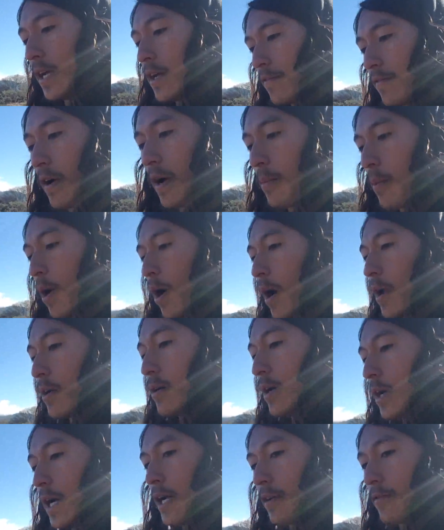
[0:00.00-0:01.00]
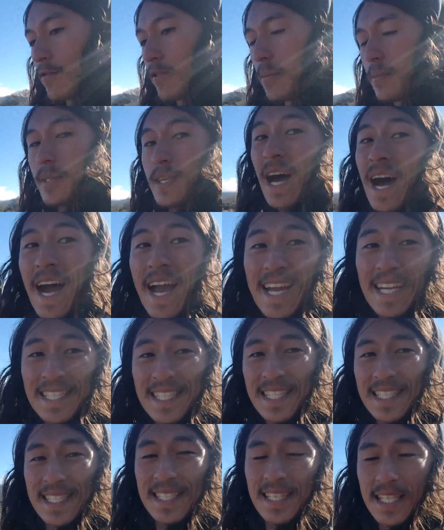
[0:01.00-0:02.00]
If I'm online from 9
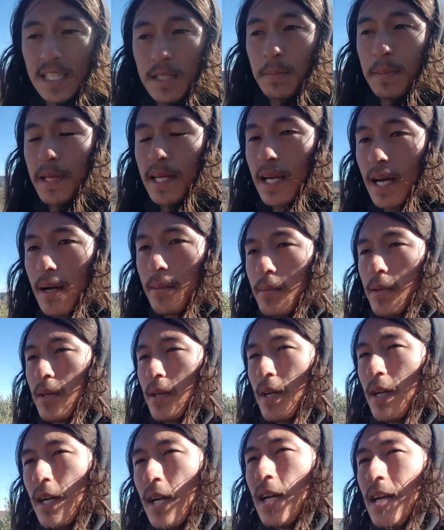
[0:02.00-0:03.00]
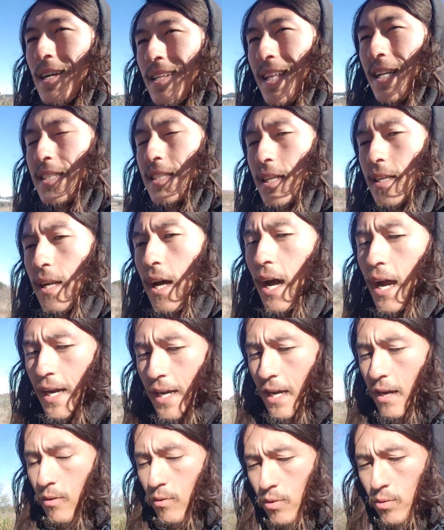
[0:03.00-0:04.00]
to 6 p.m., that's a
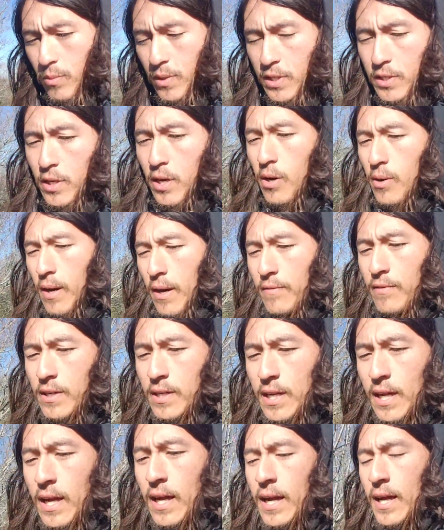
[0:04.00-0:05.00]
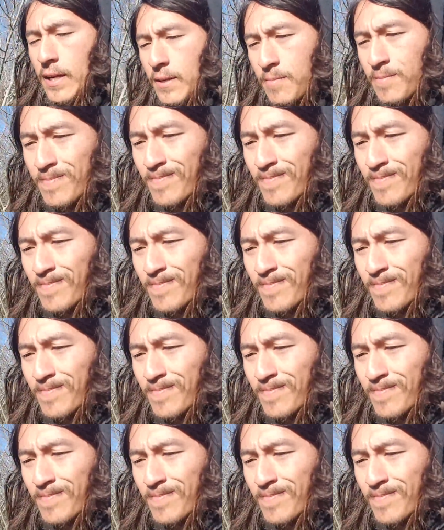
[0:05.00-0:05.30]
9-hour window every day.